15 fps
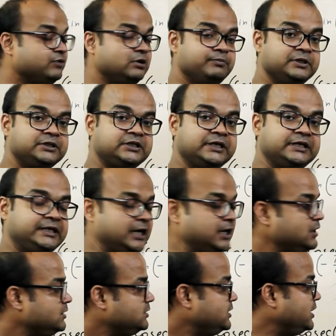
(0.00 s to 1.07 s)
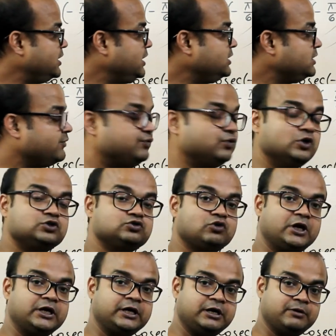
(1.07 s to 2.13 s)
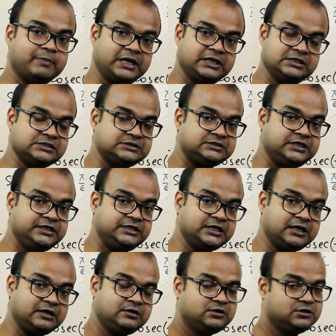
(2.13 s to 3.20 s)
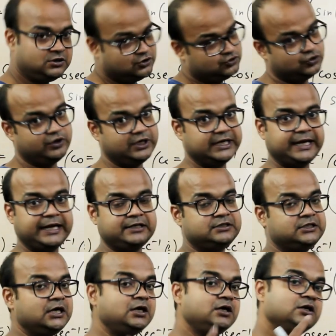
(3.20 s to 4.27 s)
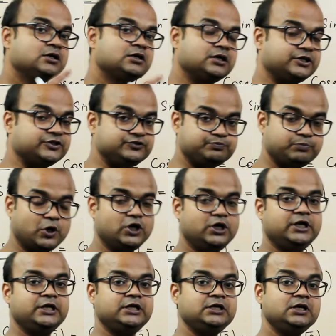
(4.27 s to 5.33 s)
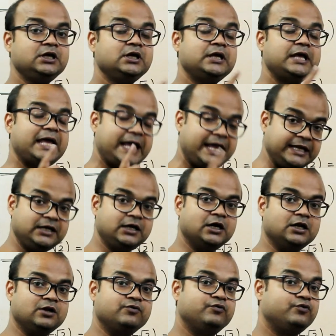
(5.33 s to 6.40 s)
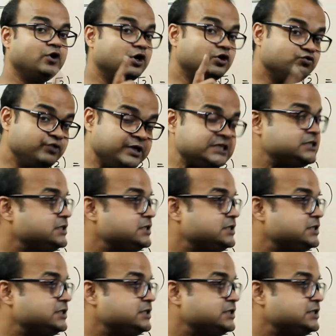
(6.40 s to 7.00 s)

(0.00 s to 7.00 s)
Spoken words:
will be theta, then in the fourth quadrant minus theta. So we will get the corresponding angle for which